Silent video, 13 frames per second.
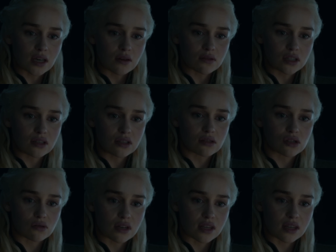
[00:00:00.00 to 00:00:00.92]
are going to
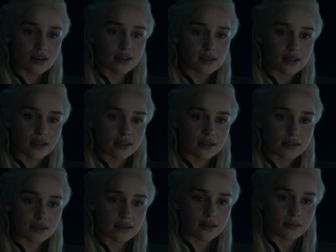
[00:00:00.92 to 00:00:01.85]
destroy the Night King
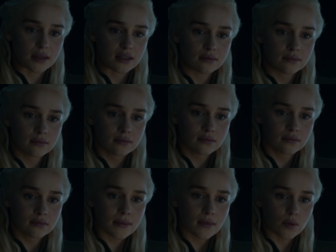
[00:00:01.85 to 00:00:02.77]
and his army.
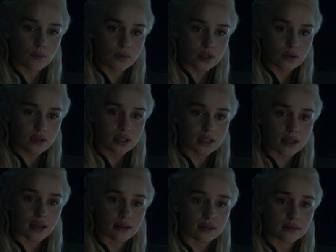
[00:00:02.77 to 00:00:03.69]
We'll do it
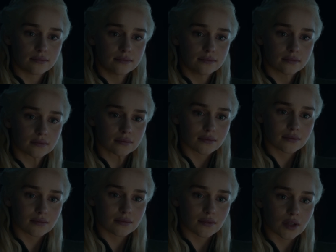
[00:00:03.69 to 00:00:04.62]
together.
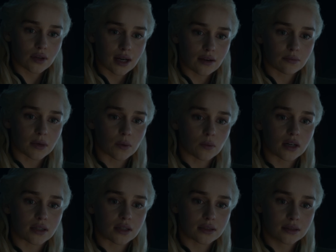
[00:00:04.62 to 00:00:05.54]
You have my
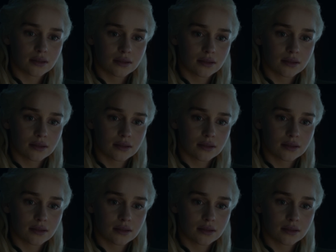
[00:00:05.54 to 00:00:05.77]
word.